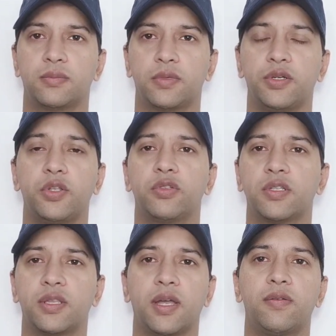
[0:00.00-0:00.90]

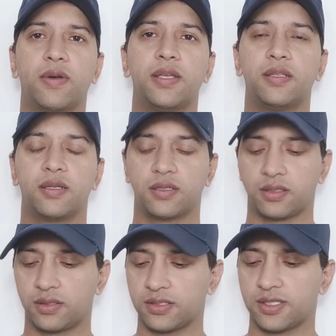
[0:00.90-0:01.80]
intuition that why
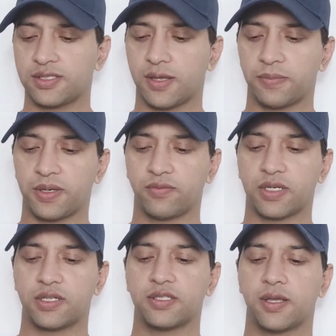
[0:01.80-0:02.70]
this is happening,
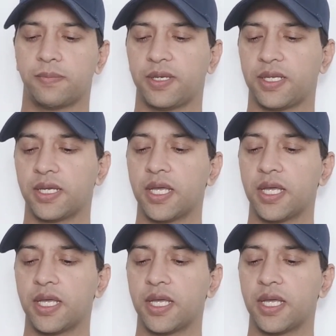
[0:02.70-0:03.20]
what is happening.